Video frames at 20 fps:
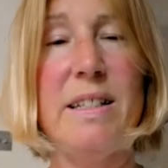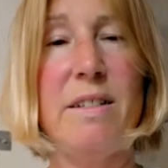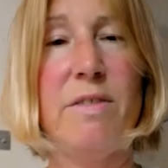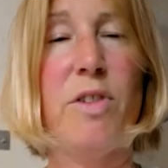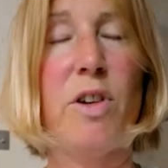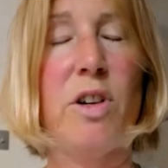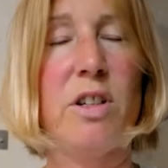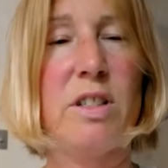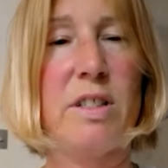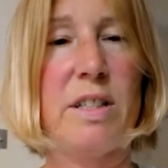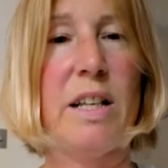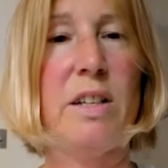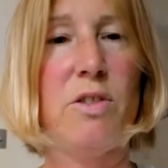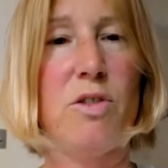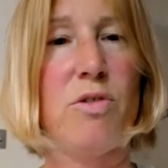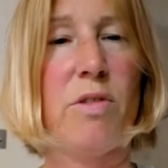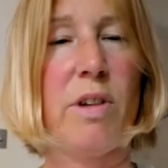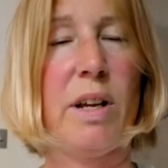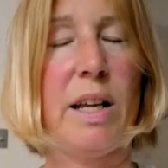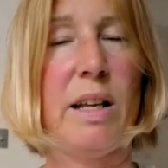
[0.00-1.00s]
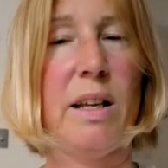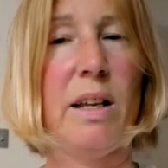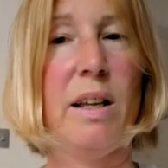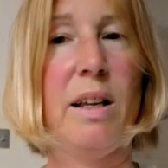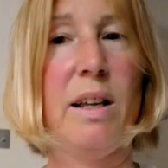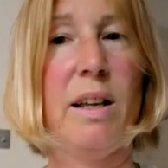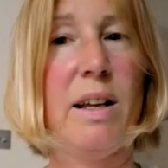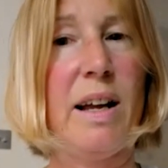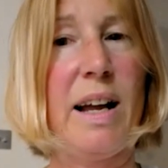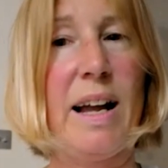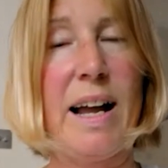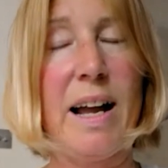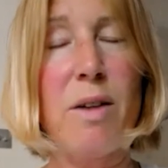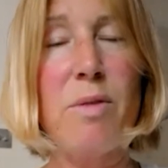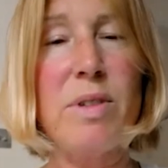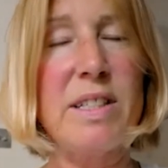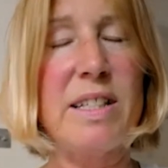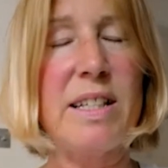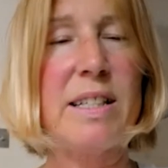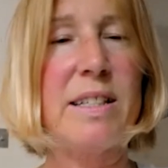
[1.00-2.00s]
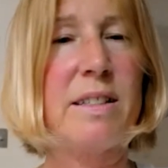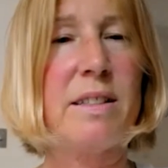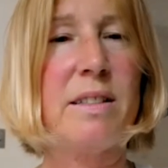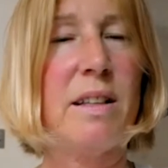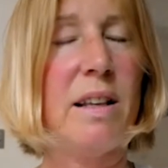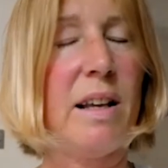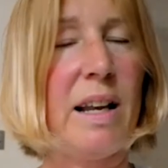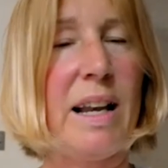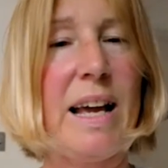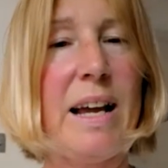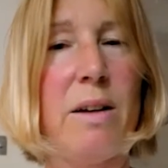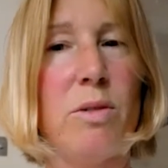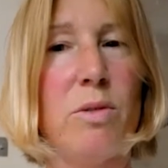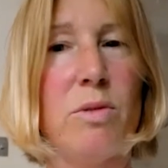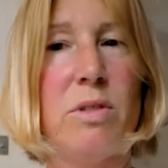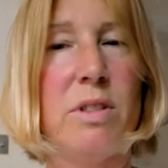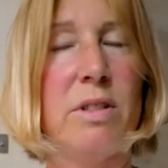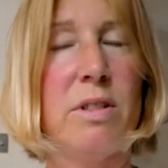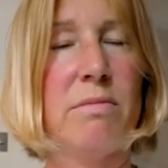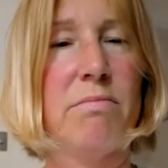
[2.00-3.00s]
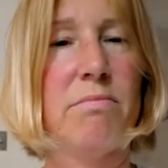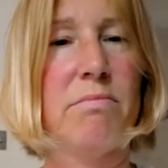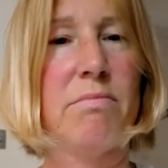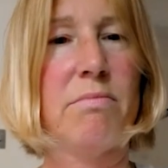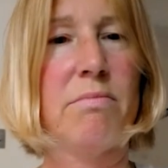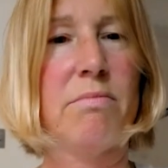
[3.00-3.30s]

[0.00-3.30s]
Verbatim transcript: 21st century. How is this allowed?